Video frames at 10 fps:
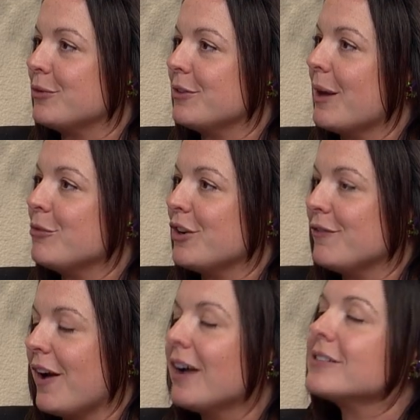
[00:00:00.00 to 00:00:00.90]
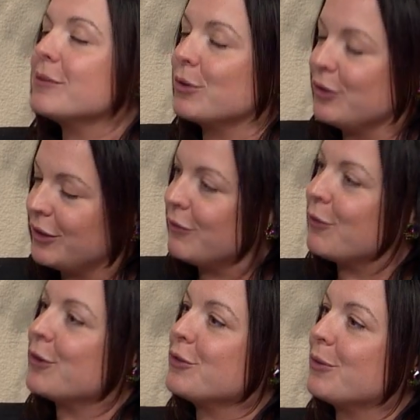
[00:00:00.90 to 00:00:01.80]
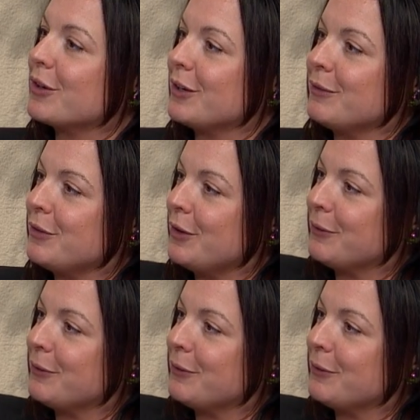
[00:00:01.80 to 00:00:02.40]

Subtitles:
with MJ Fox, and we're looking forward to working with you.